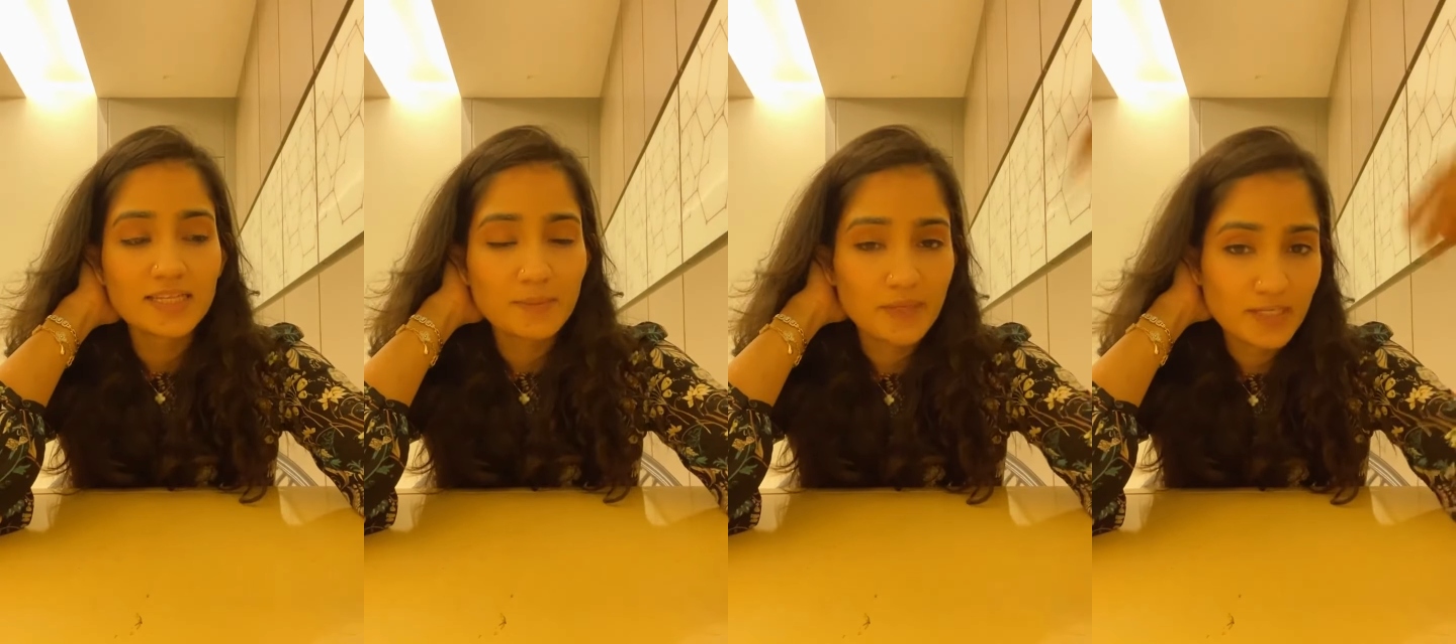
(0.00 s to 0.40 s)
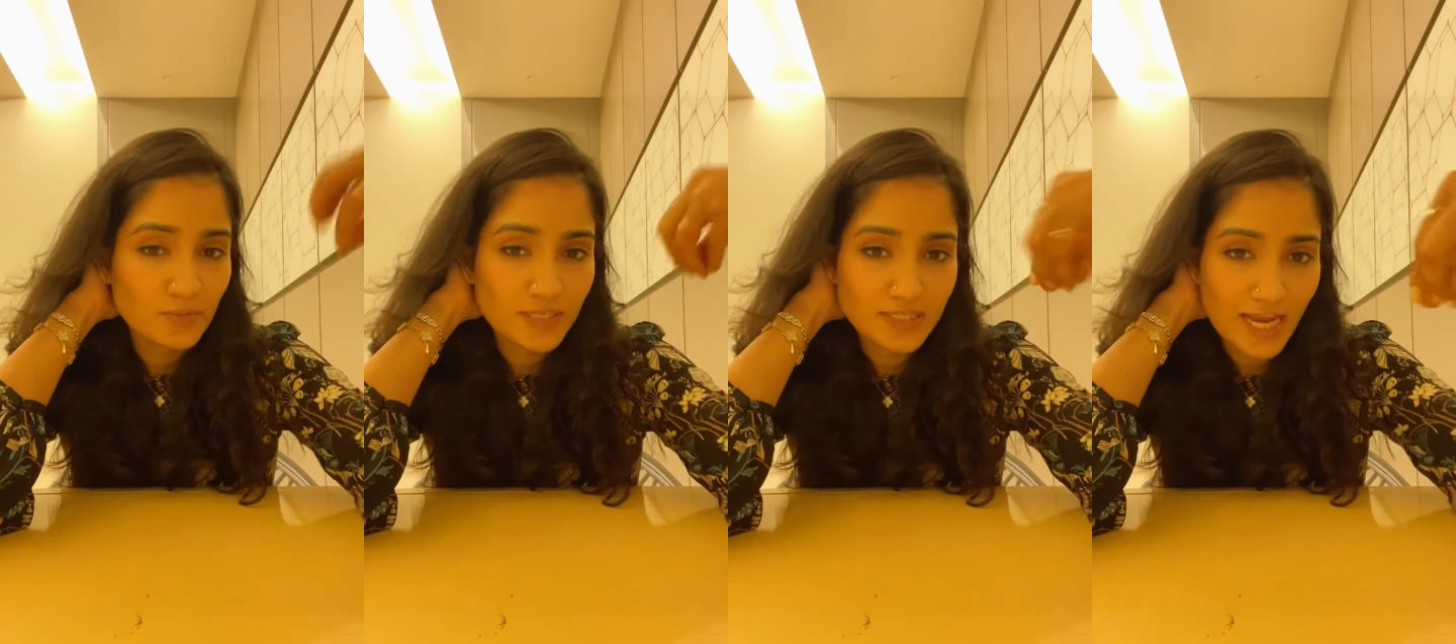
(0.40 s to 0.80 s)
The
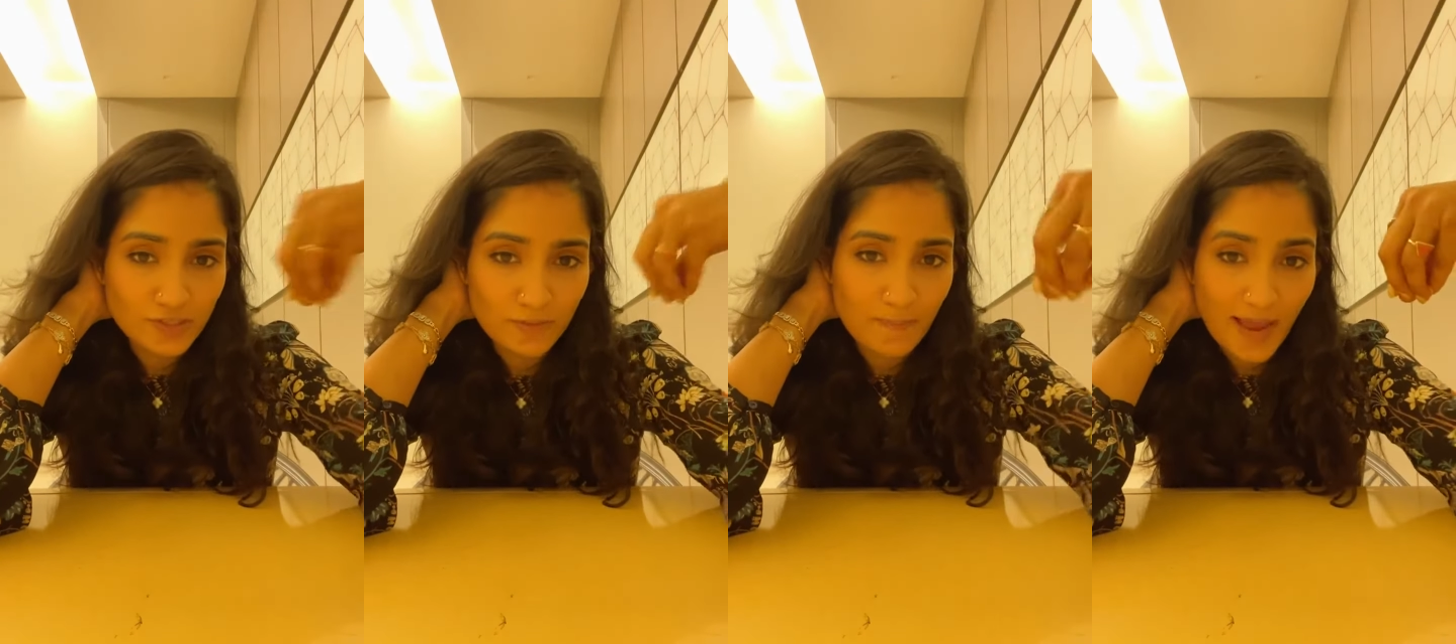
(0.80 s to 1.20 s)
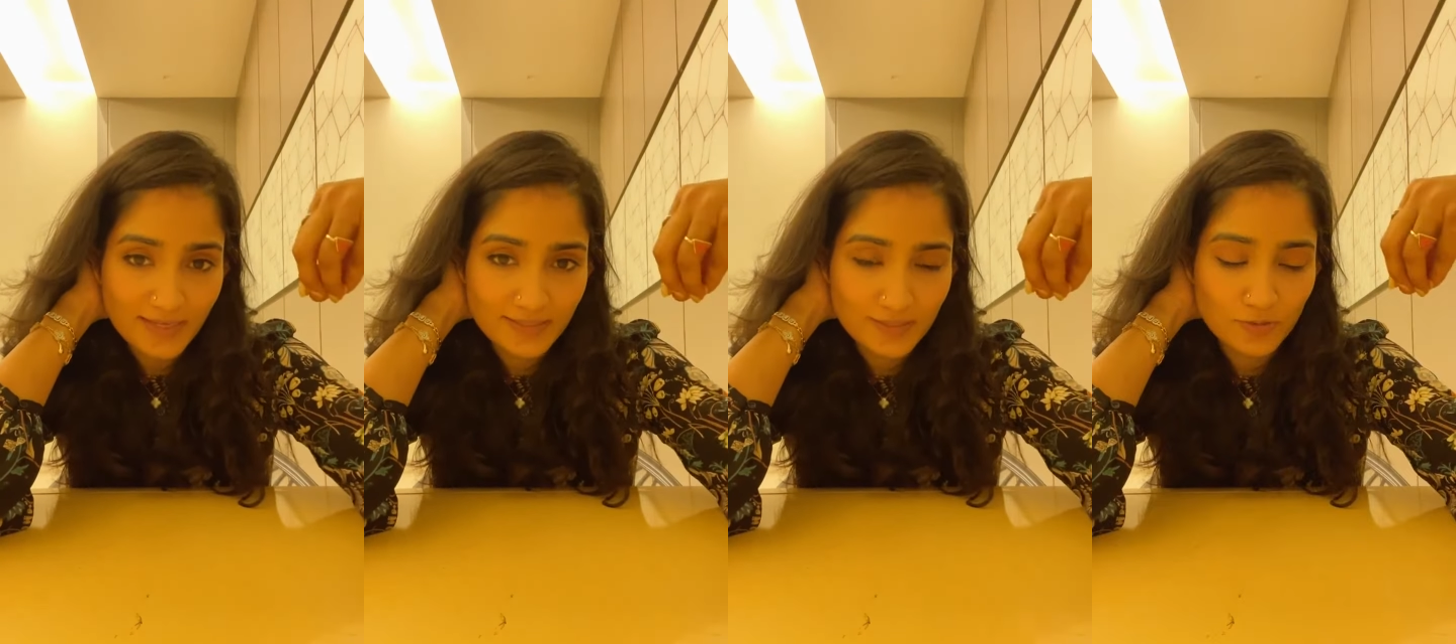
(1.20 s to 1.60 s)
minute we attach
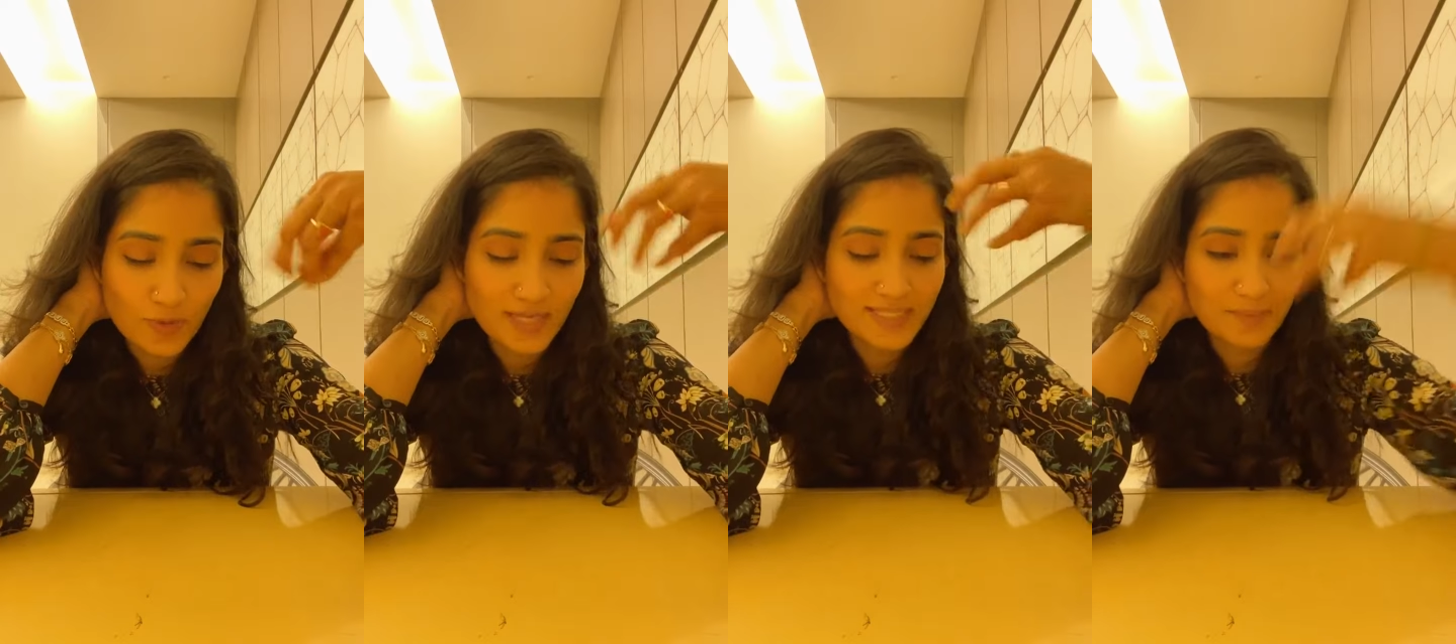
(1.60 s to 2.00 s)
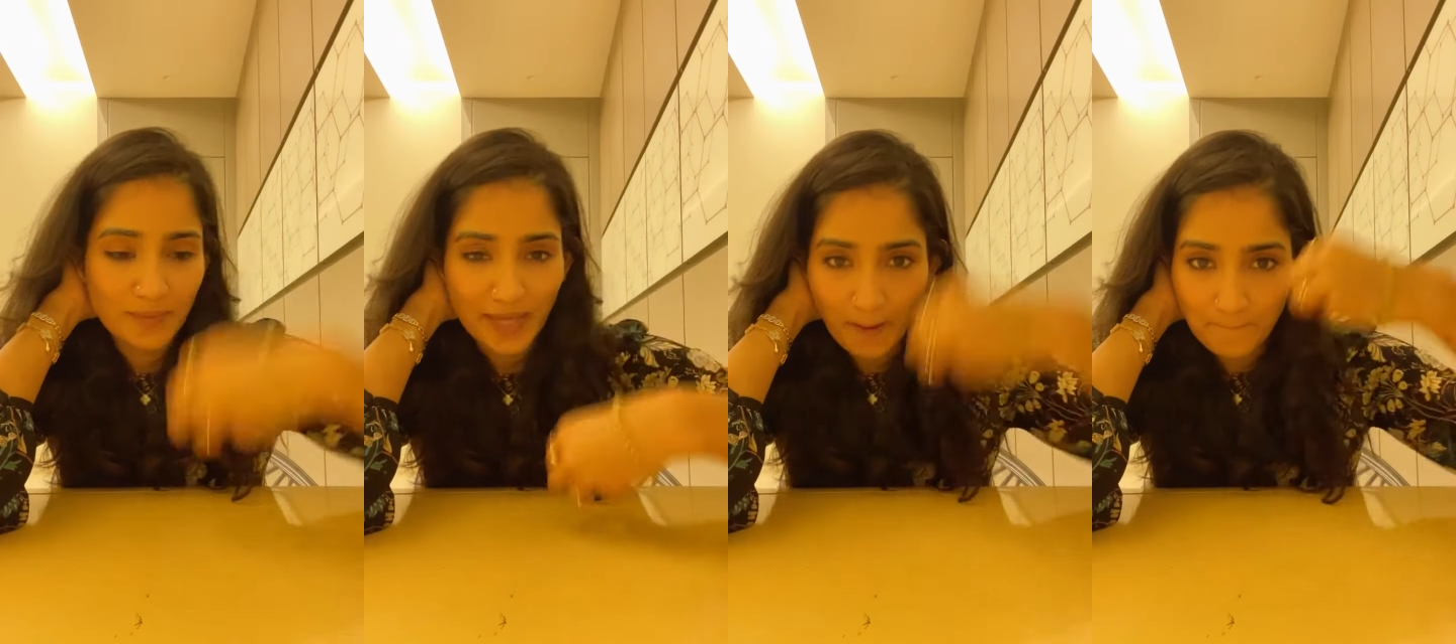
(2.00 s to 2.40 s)
matter to us
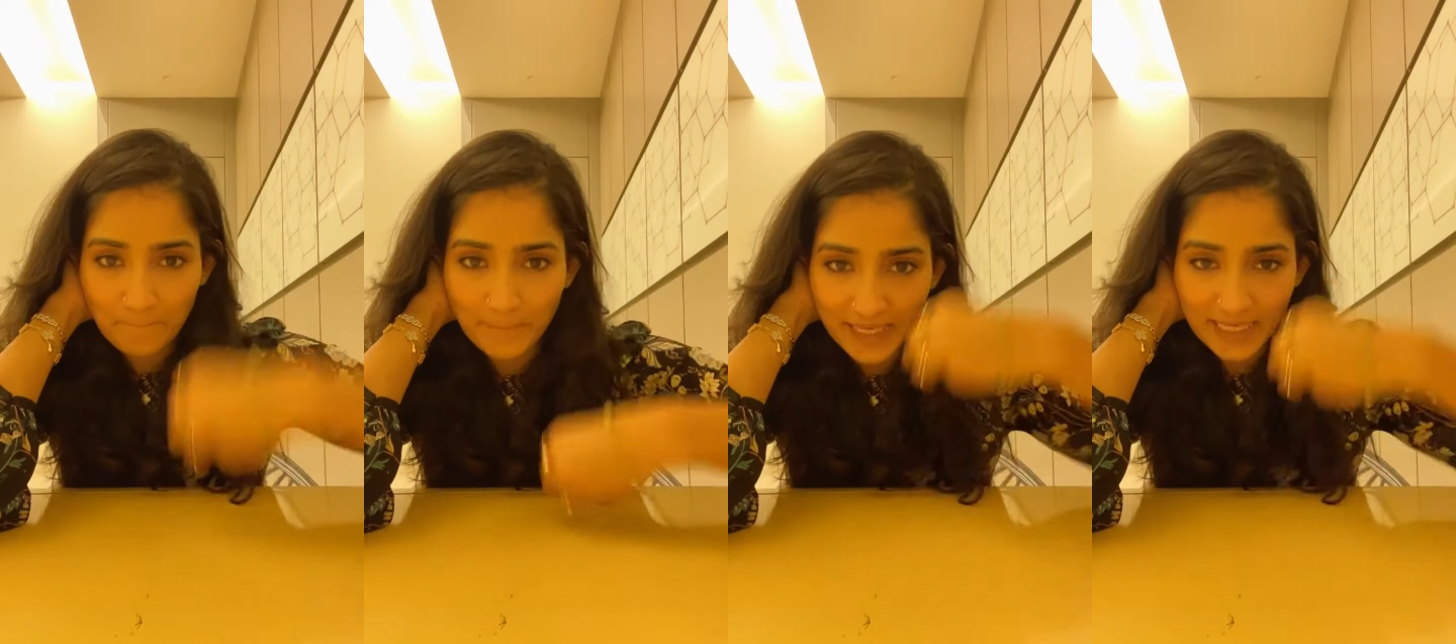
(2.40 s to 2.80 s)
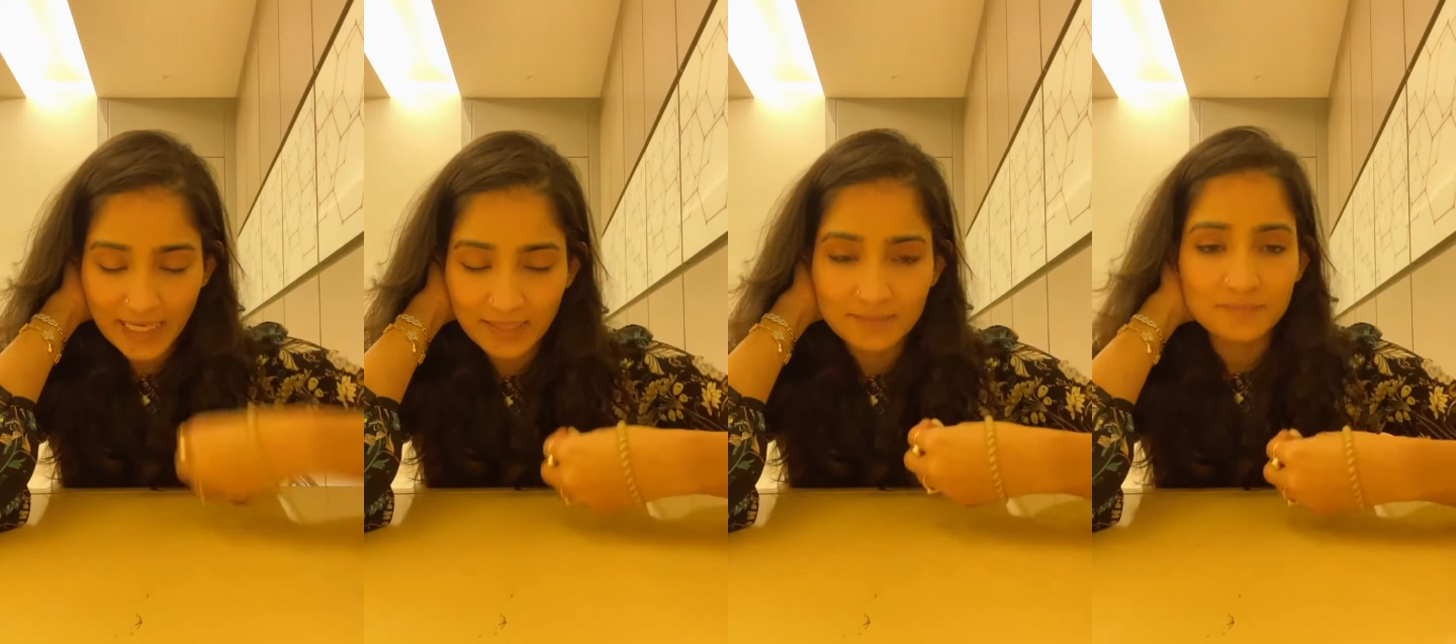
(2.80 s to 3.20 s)
and become
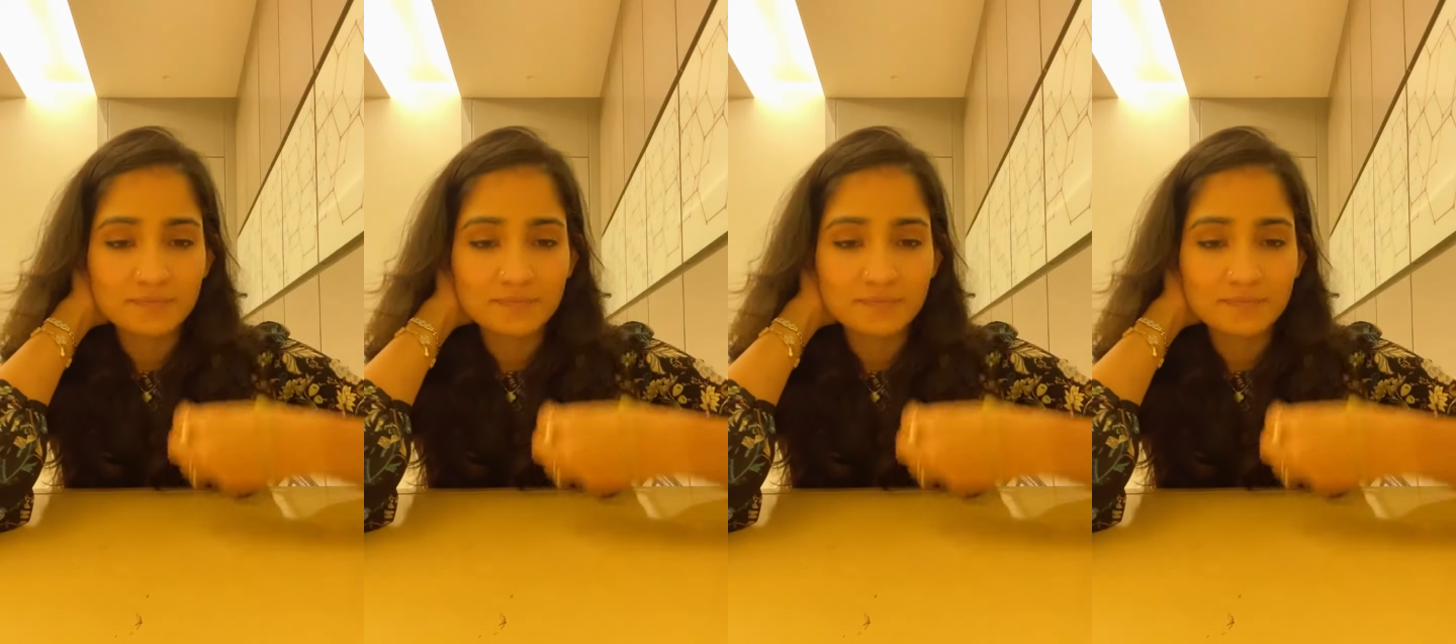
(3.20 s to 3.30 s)
me,